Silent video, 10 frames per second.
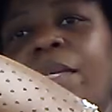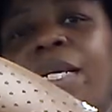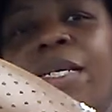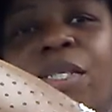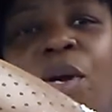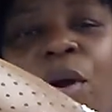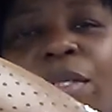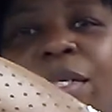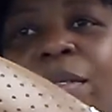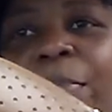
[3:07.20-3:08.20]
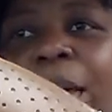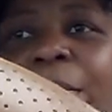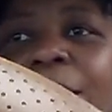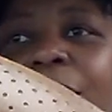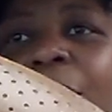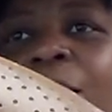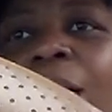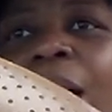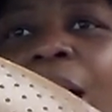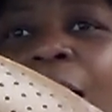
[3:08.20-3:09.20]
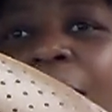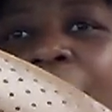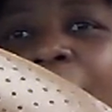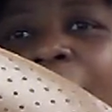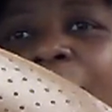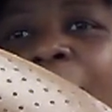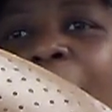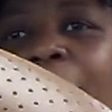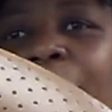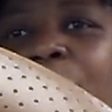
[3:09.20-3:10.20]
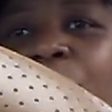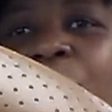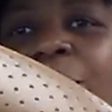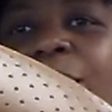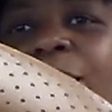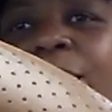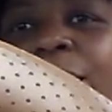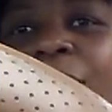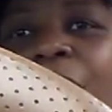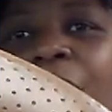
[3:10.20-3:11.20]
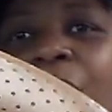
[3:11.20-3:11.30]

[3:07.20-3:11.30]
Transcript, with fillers: this car is his baby, so I got to give it back to him.